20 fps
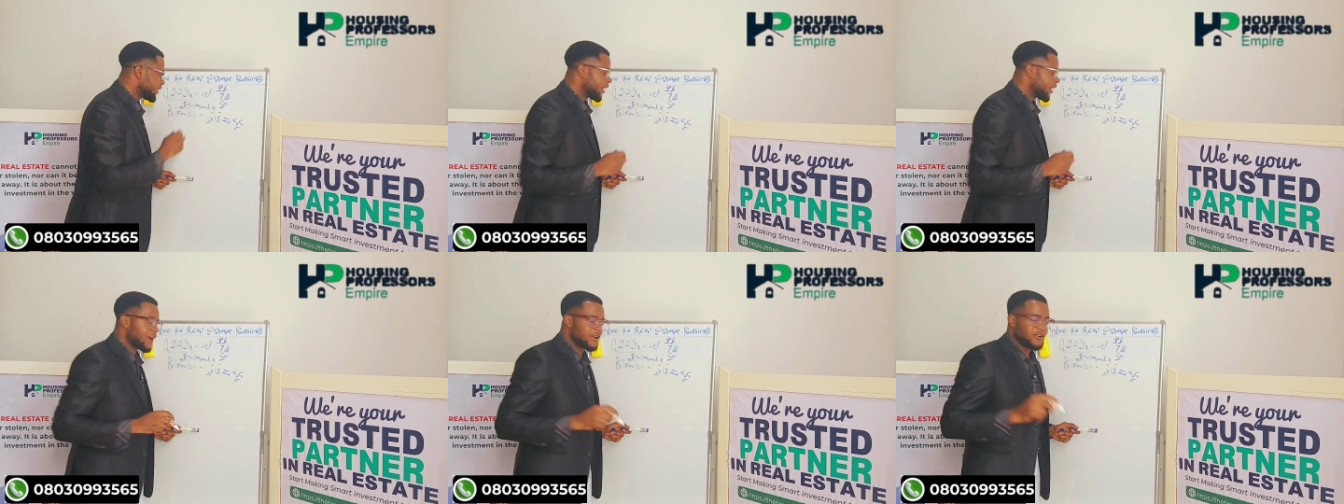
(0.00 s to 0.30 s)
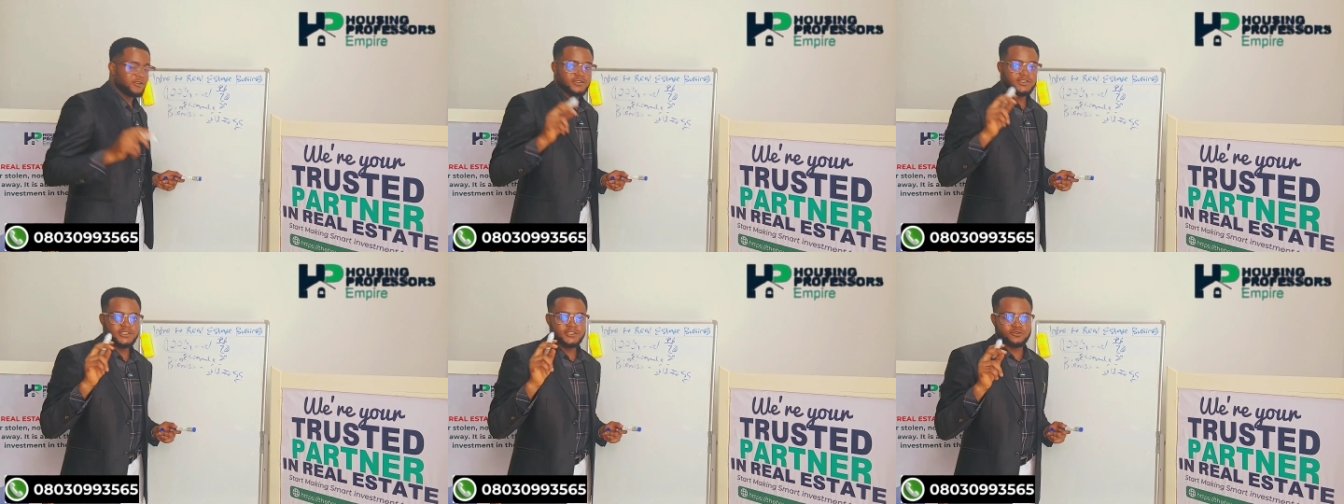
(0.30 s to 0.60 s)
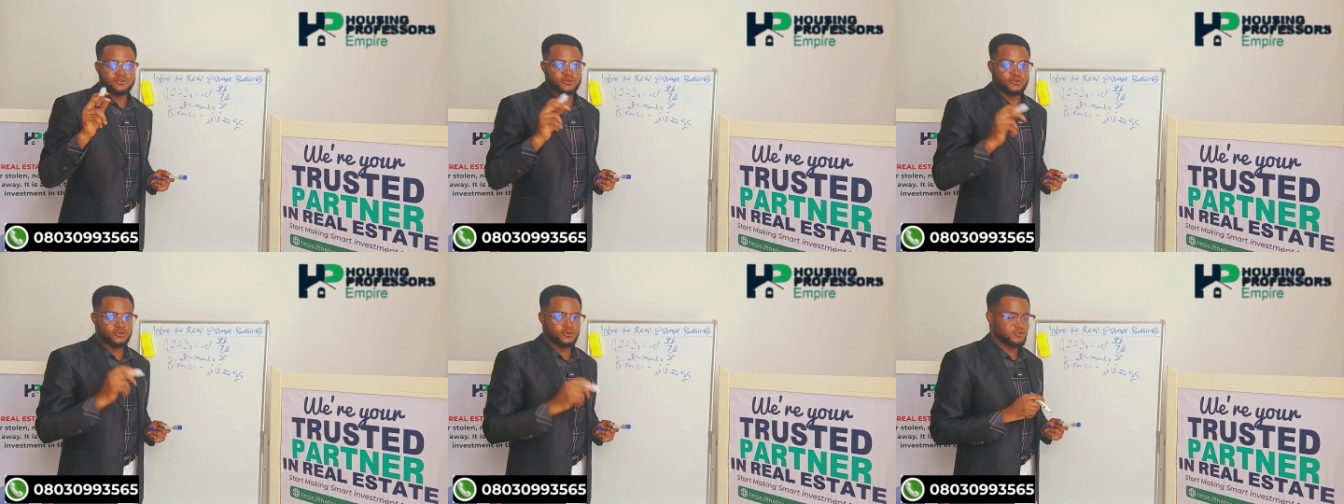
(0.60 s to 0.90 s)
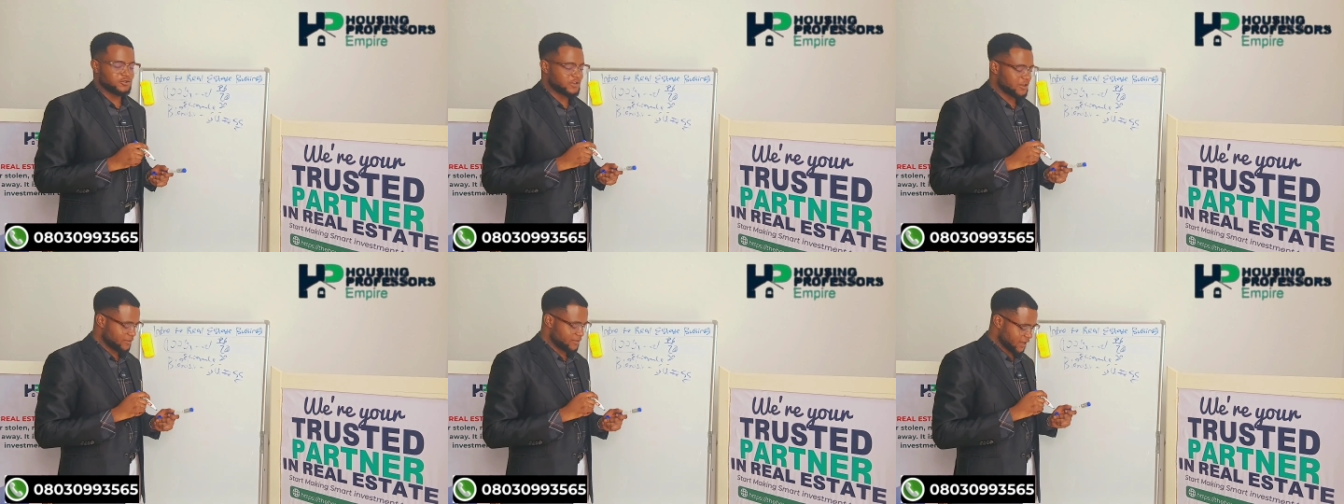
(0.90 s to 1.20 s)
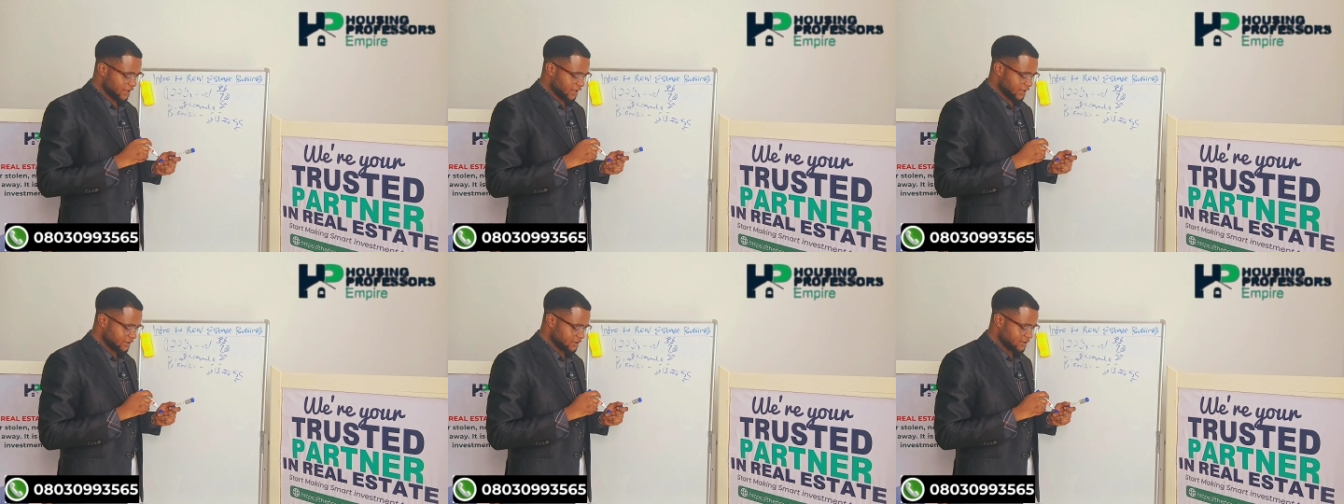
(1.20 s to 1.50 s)
I don't need to go to the
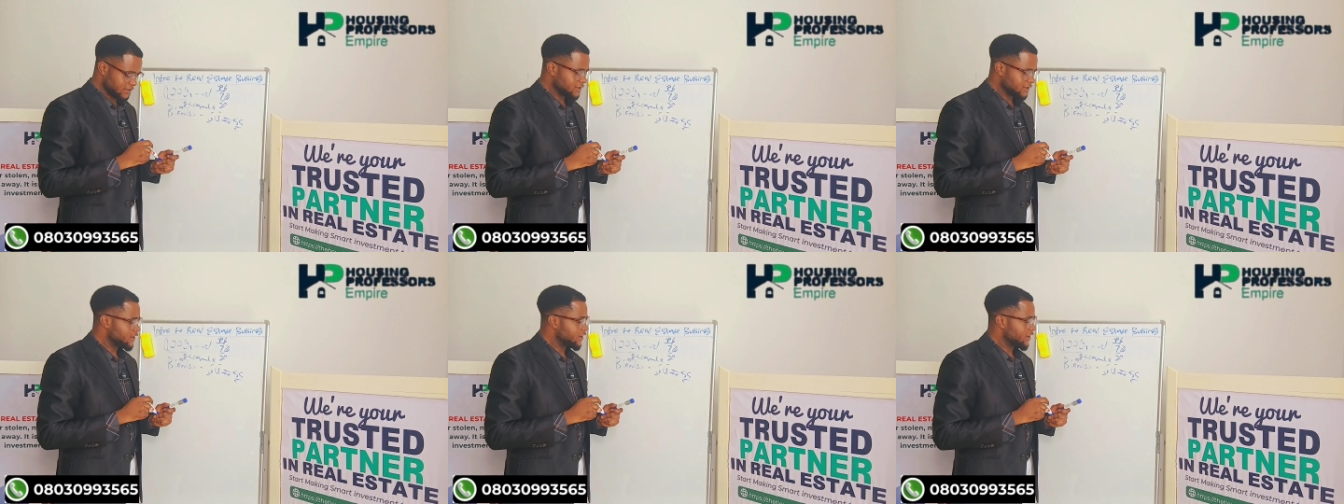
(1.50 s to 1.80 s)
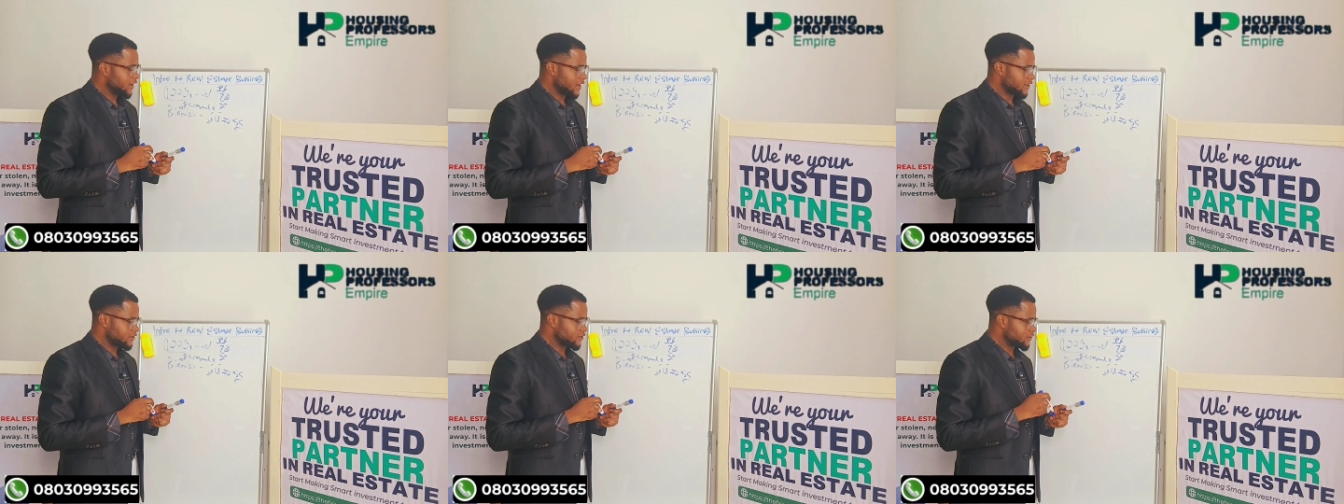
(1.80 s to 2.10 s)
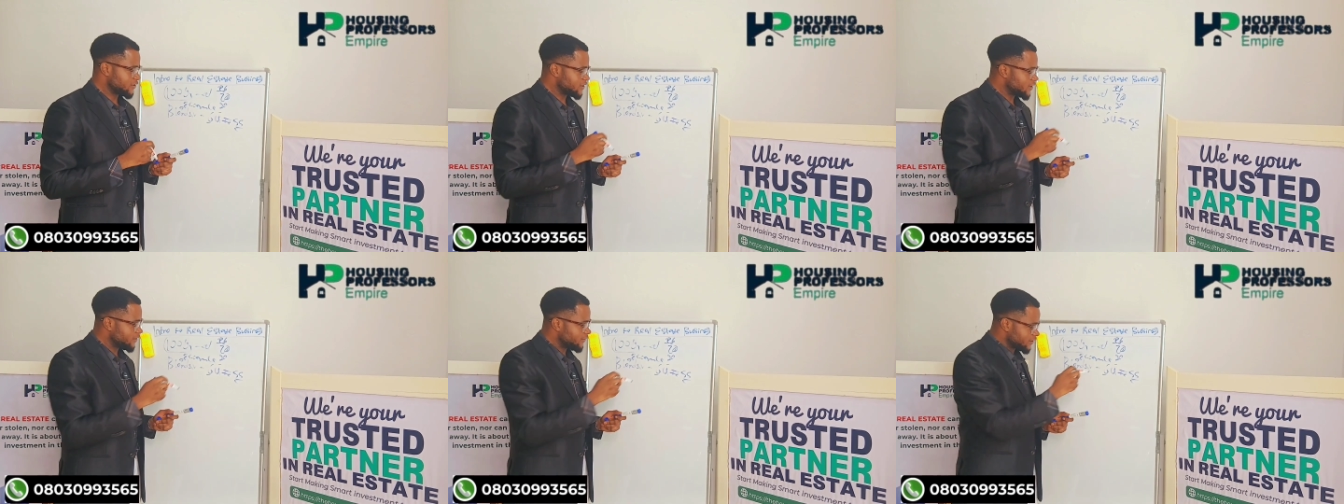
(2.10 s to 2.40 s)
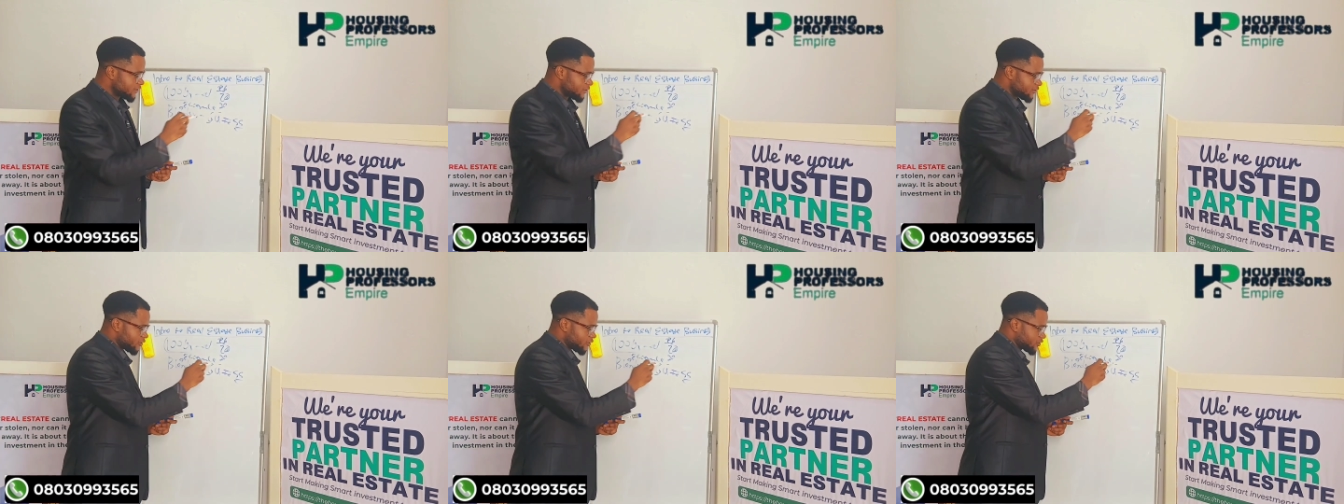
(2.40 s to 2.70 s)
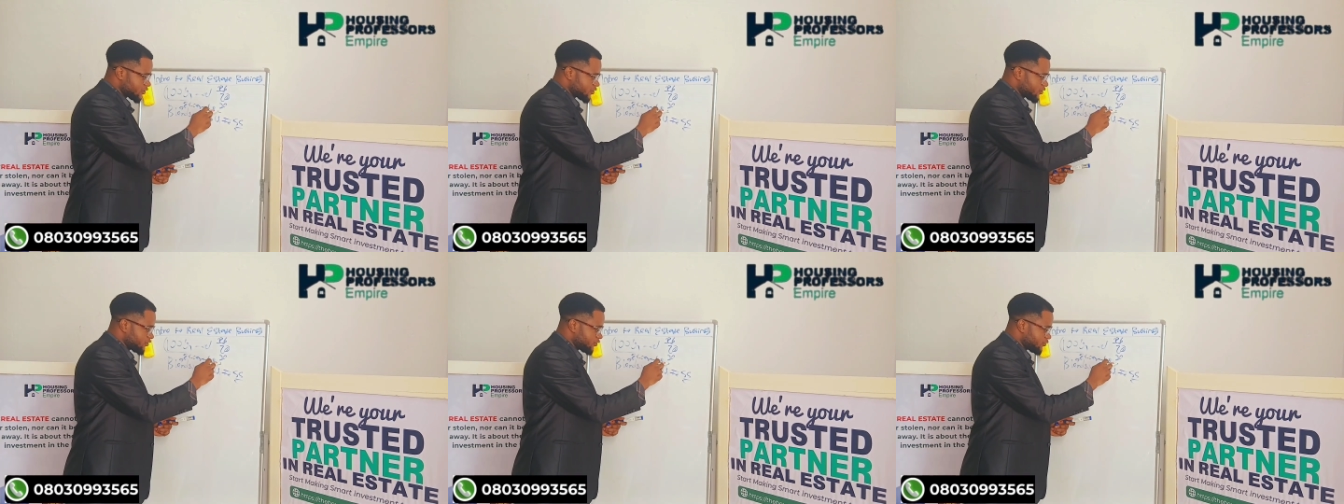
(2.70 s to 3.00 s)
market. I just give
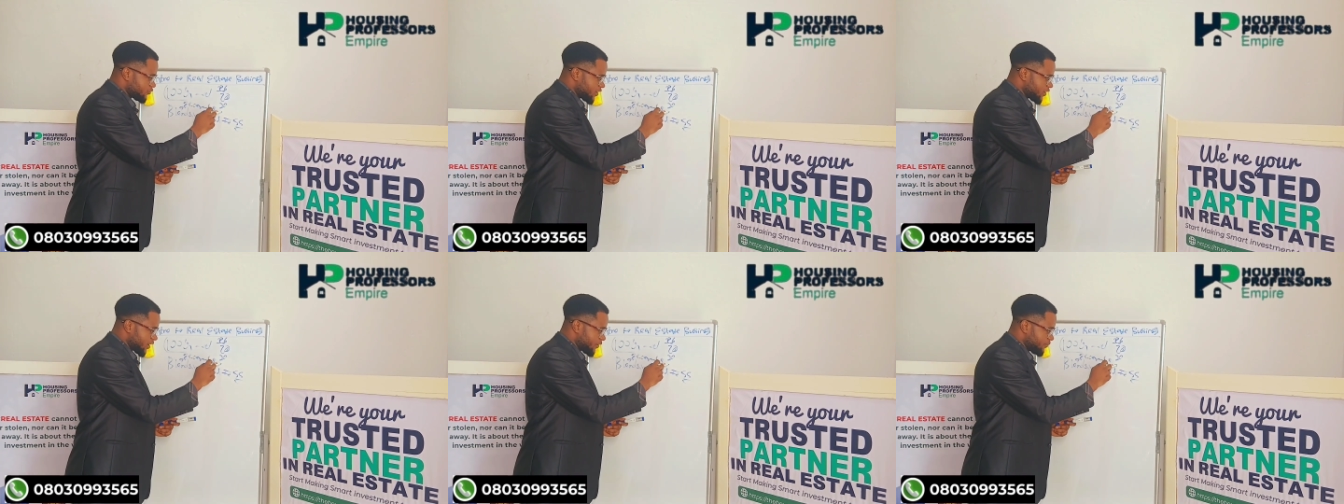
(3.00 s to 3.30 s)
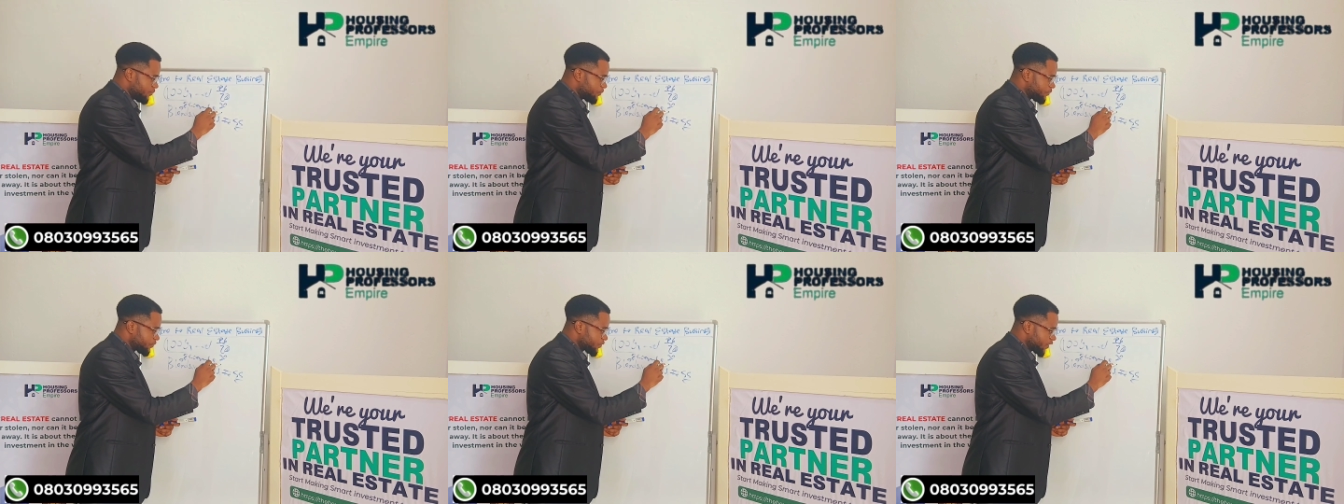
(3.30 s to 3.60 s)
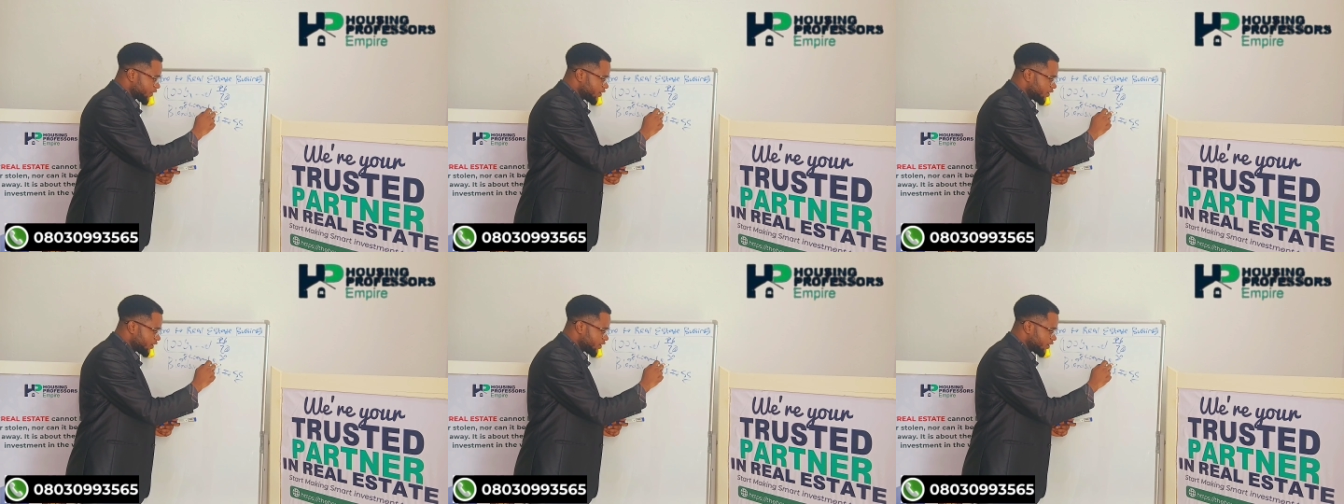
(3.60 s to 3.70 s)
instruction to them.